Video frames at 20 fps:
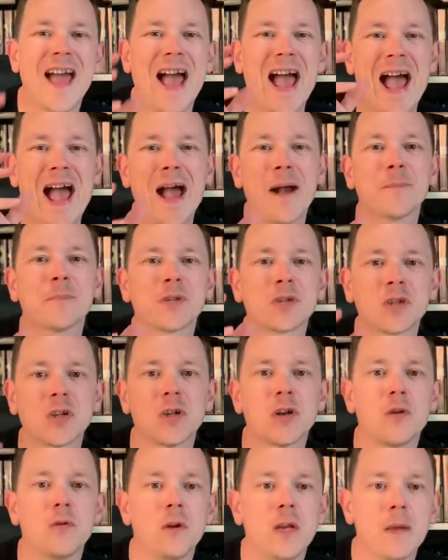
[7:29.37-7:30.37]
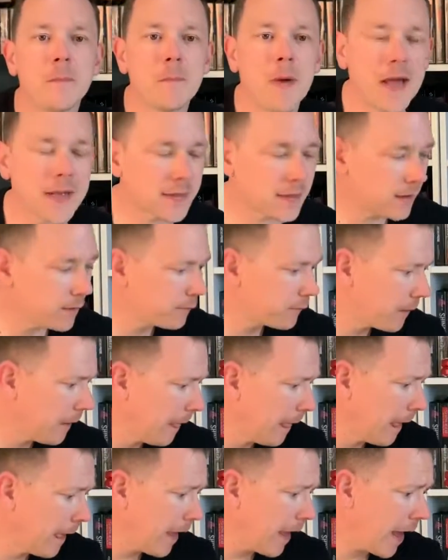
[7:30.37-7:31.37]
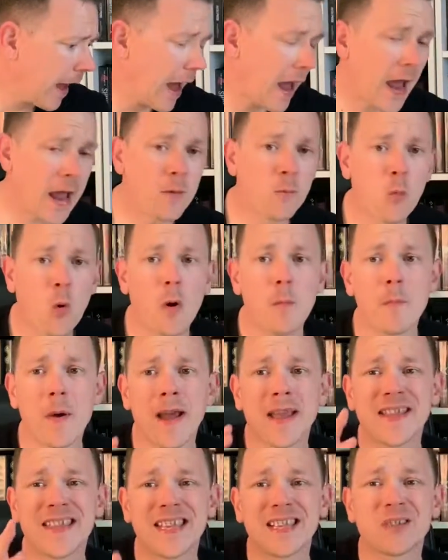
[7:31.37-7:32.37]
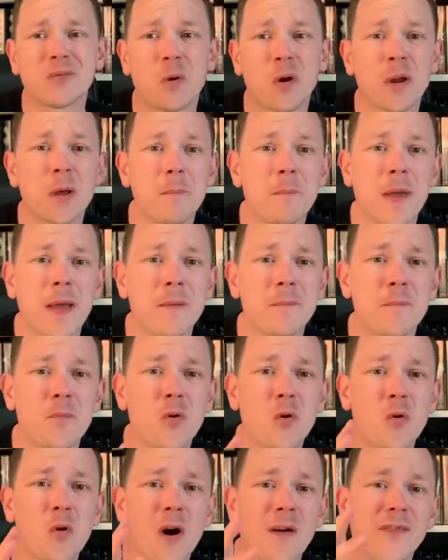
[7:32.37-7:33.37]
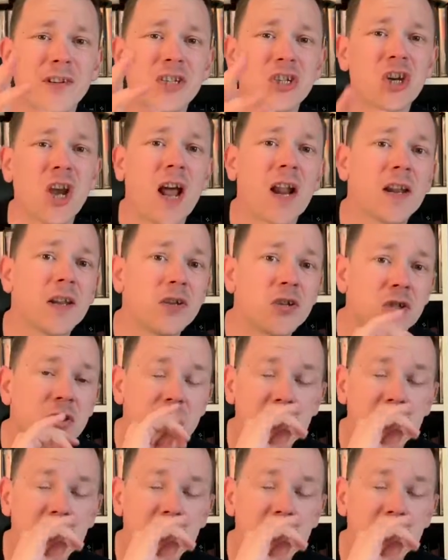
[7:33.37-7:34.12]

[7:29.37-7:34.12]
Absolutely massive. And what made this one a bit more of a challenge